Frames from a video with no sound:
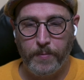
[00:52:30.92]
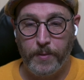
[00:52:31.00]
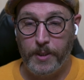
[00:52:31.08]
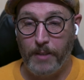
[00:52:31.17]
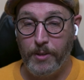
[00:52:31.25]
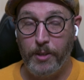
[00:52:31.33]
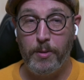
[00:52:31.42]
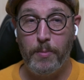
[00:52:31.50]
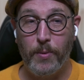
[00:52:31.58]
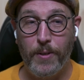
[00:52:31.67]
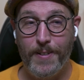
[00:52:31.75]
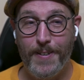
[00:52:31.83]

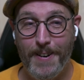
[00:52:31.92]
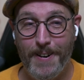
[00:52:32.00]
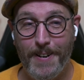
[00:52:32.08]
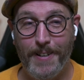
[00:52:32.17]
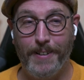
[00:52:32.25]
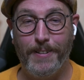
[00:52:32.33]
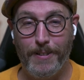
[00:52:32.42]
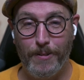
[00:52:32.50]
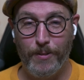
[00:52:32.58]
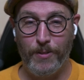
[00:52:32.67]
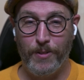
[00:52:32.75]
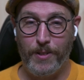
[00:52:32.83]
73.9
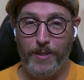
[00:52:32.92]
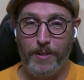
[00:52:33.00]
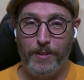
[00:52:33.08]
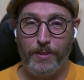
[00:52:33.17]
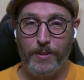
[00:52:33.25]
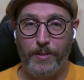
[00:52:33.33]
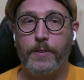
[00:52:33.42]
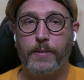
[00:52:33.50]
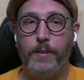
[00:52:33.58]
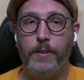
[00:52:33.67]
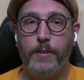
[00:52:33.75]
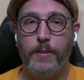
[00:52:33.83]
thousand stars.
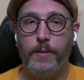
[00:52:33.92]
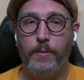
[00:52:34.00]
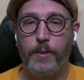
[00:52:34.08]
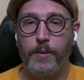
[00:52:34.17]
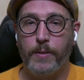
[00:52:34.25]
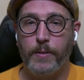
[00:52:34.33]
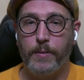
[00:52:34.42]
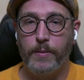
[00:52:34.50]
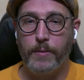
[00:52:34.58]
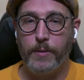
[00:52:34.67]
Screen. Here we go.